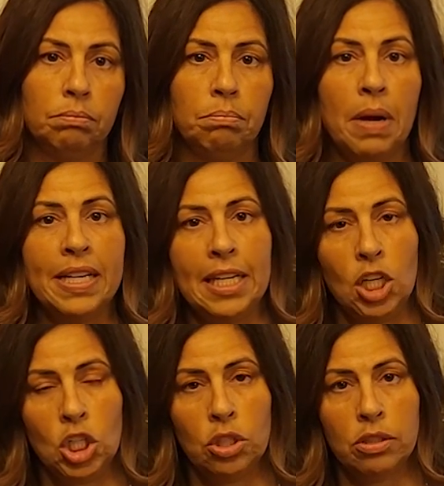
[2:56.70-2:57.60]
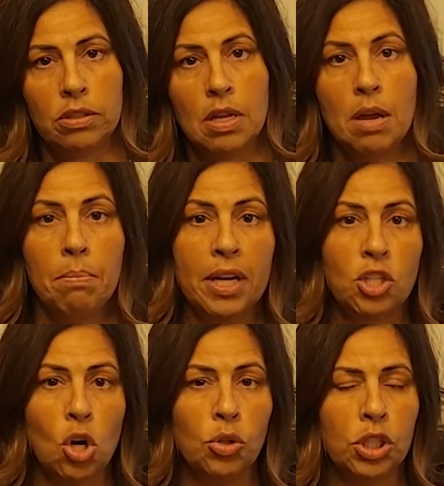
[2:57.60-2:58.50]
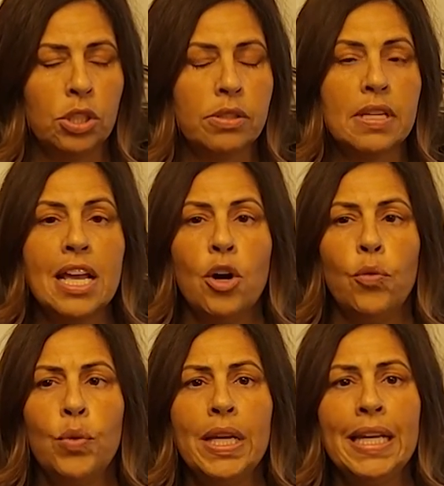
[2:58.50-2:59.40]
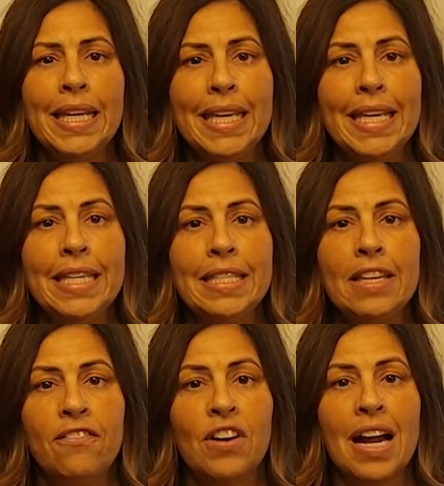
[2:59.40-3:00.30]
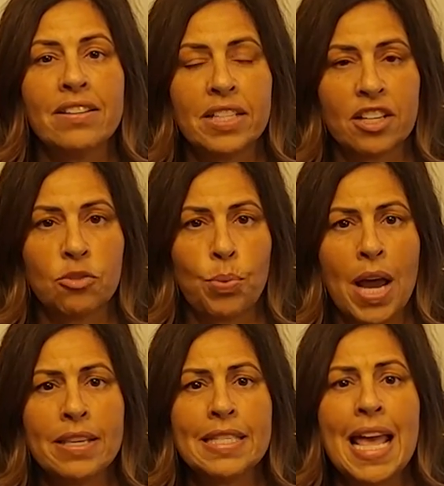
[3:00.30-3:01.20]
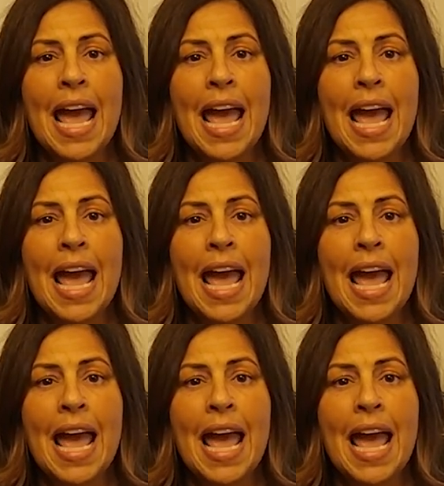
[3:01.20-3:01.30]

my knee hurts, my toe hurts. Really easy for us to express,